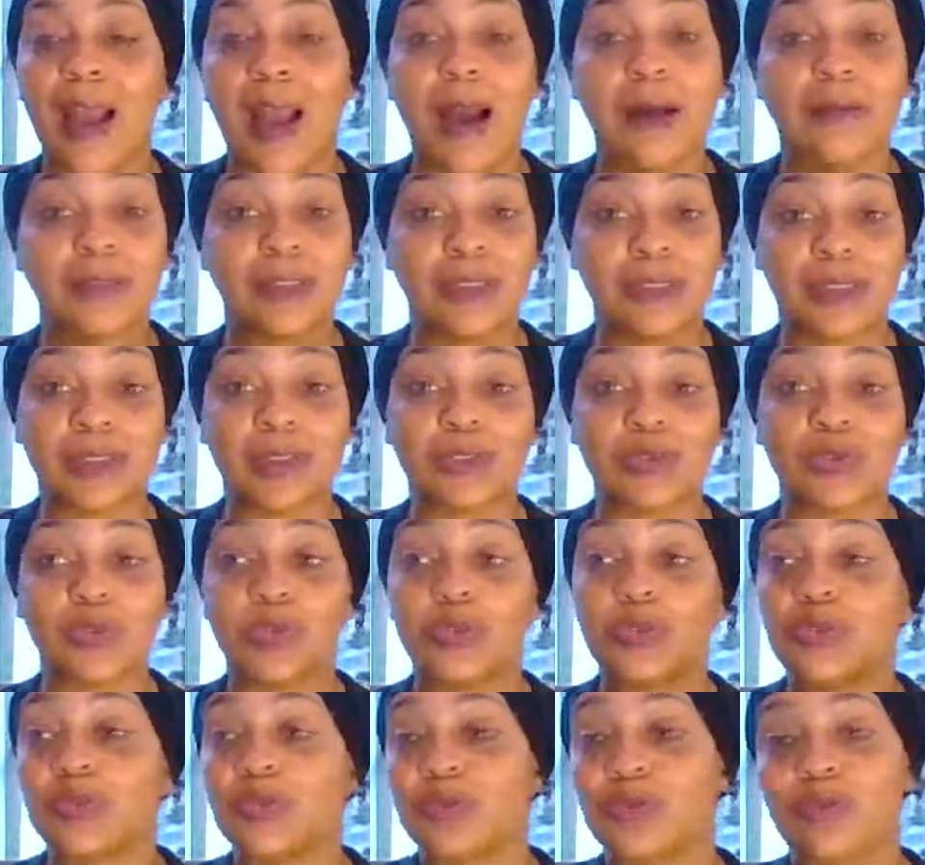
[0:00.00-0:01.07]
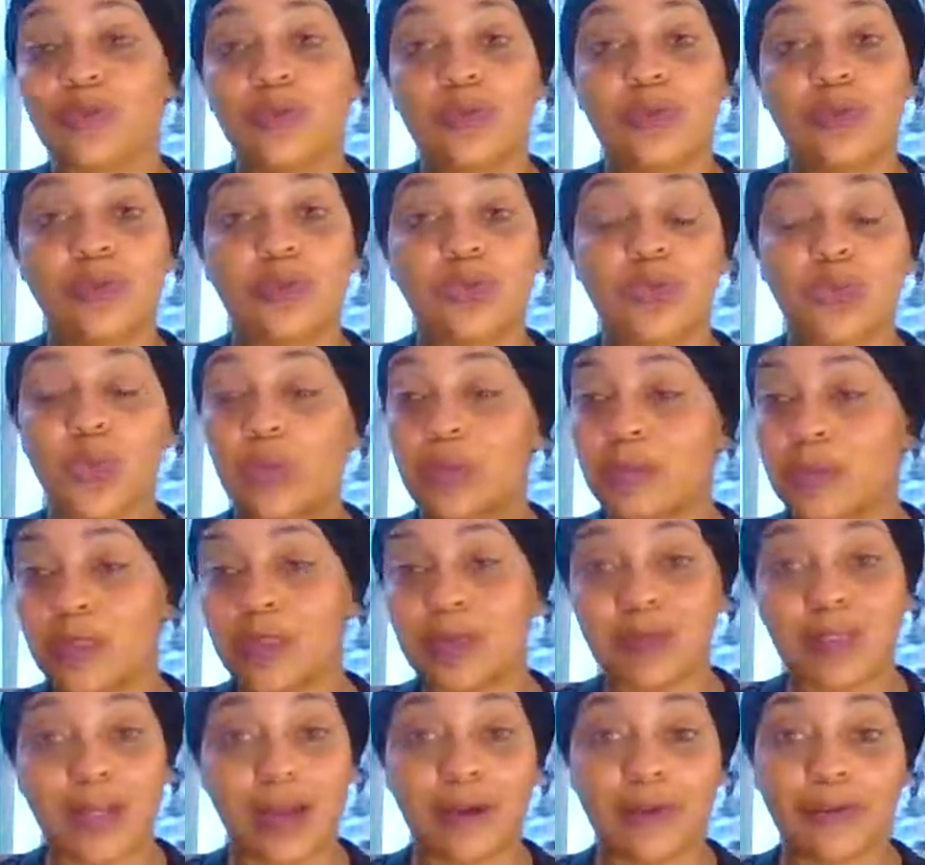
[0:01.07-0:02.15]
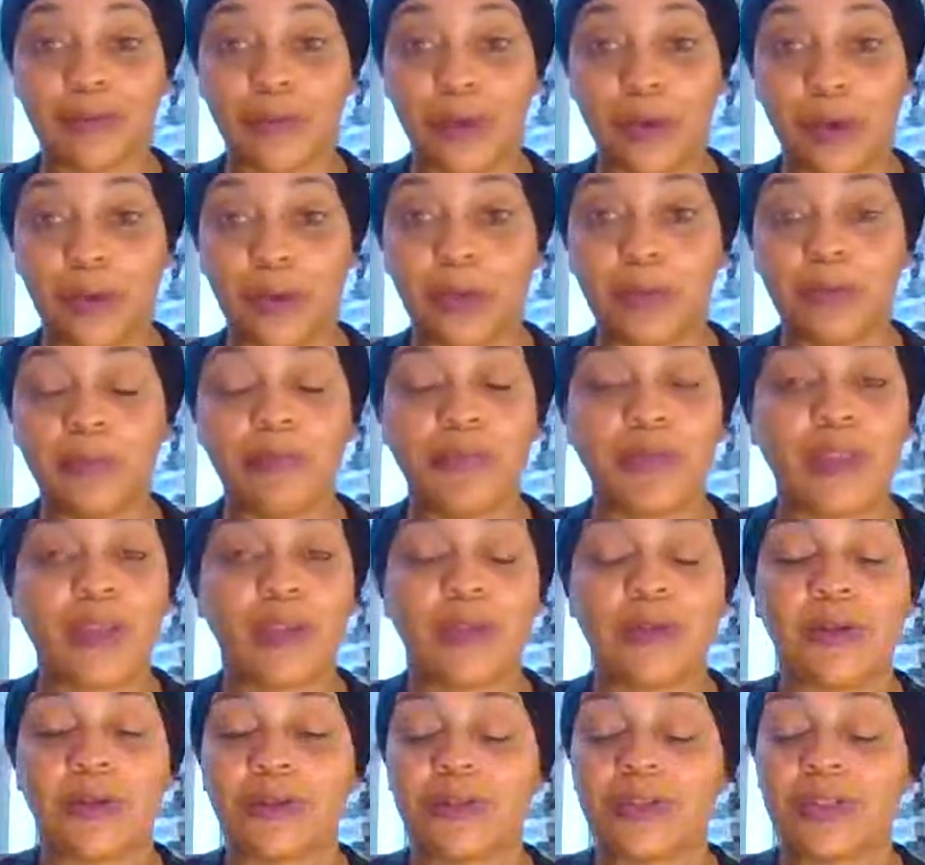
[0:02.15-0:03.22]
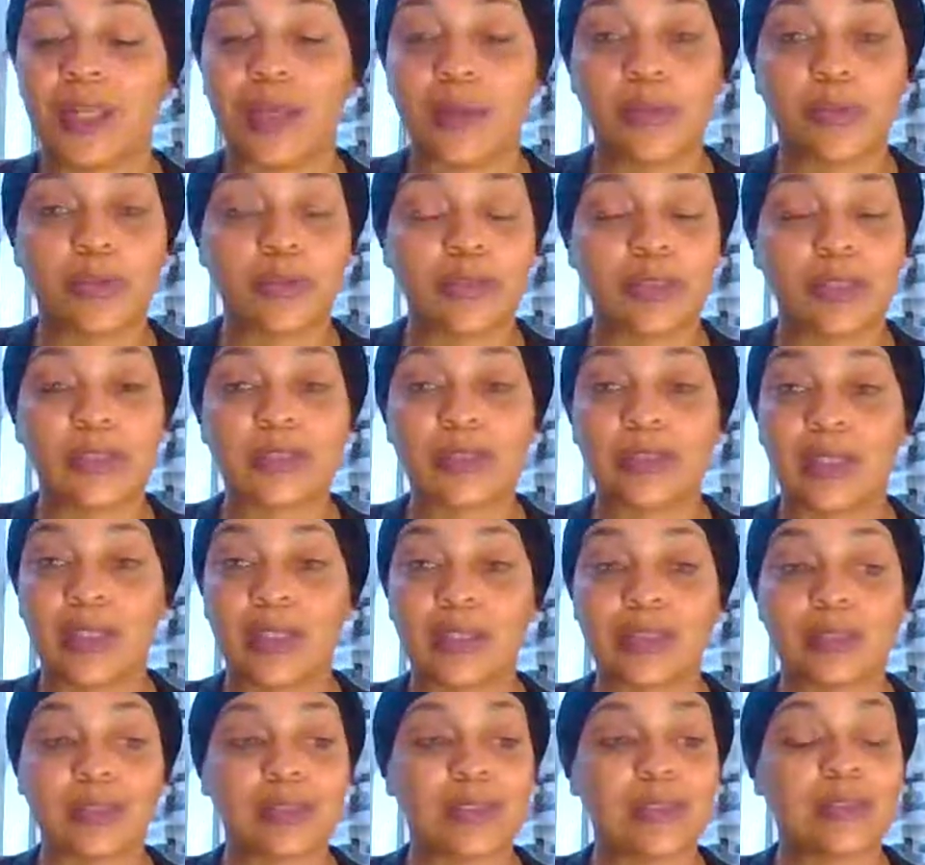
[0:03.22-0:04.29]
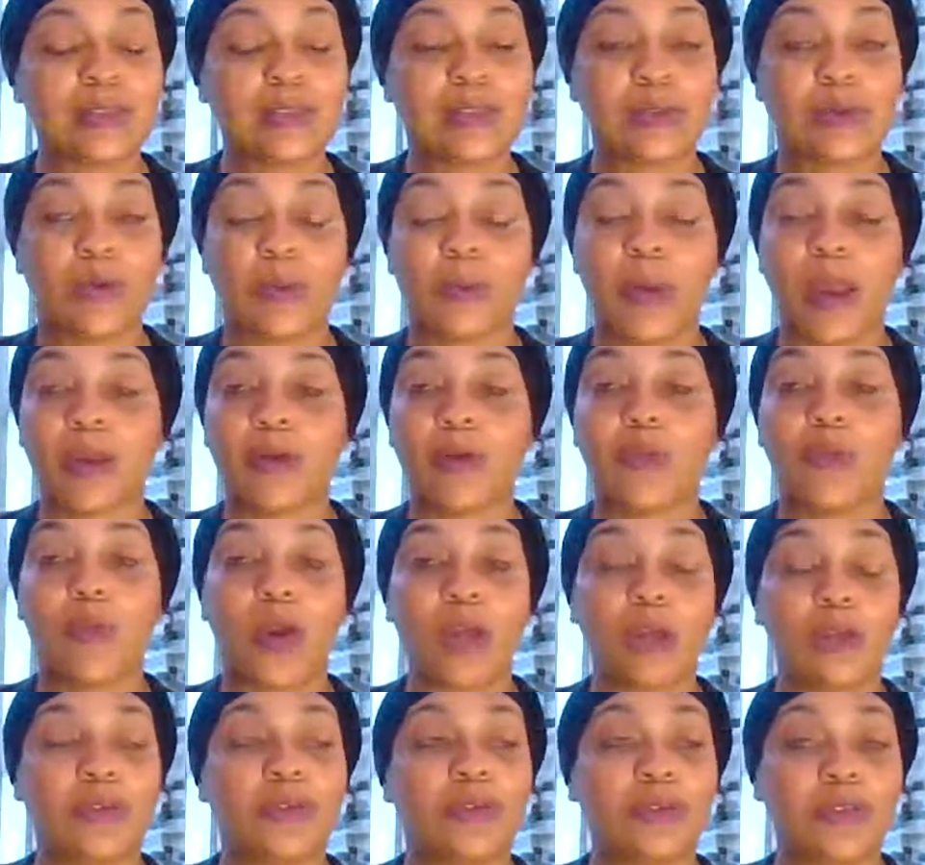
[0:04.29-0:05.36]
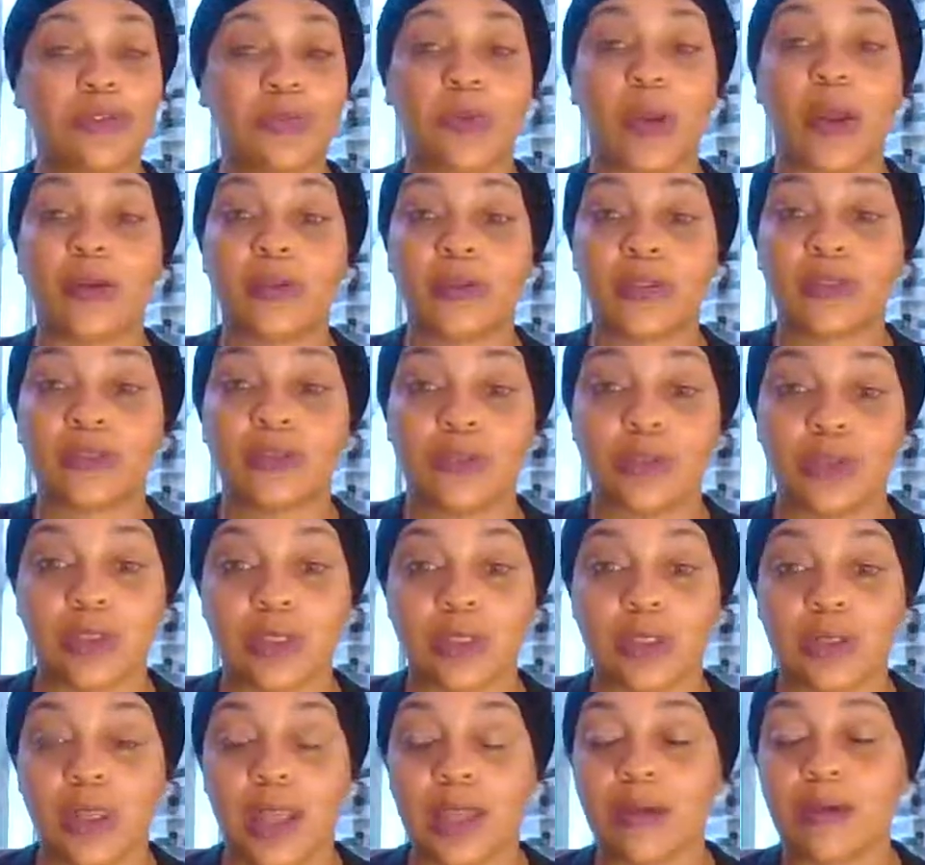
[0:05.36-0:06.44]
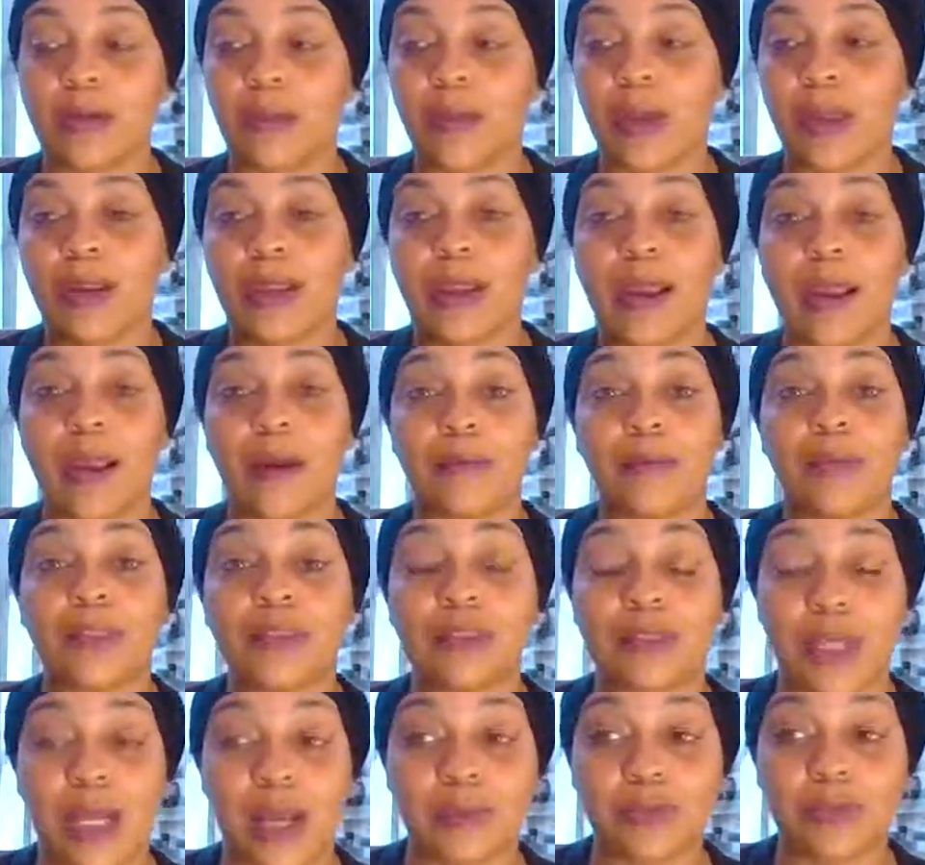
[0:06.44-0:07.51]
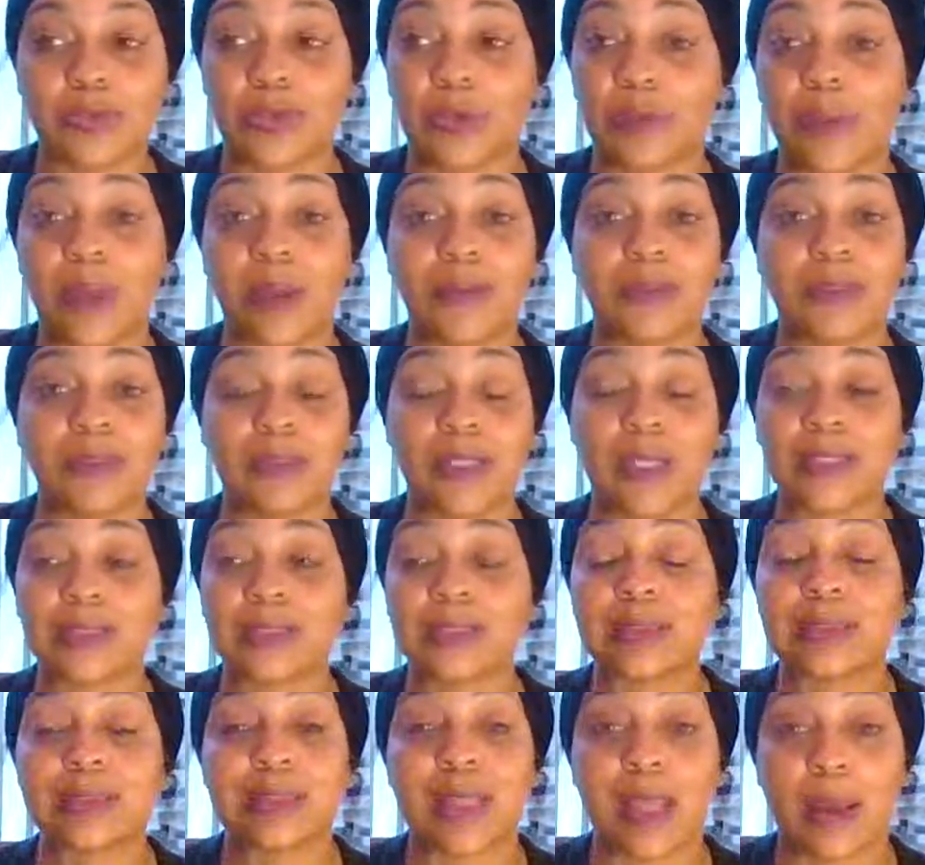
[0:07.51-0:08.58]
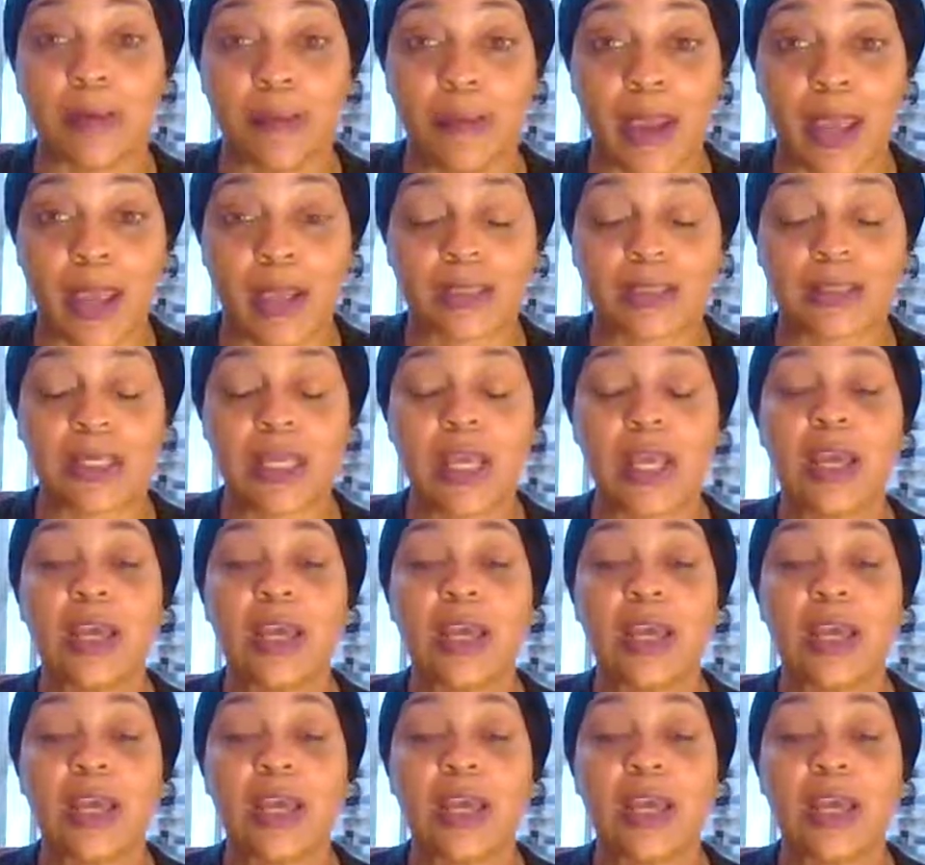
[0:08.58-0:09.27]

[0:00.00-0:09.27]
I'm sending it towards you 20 million times fold. You know, stay persistent and consistent no matter what your surroundings are looking like, no matter how many times you don't make mistakes and setbacks.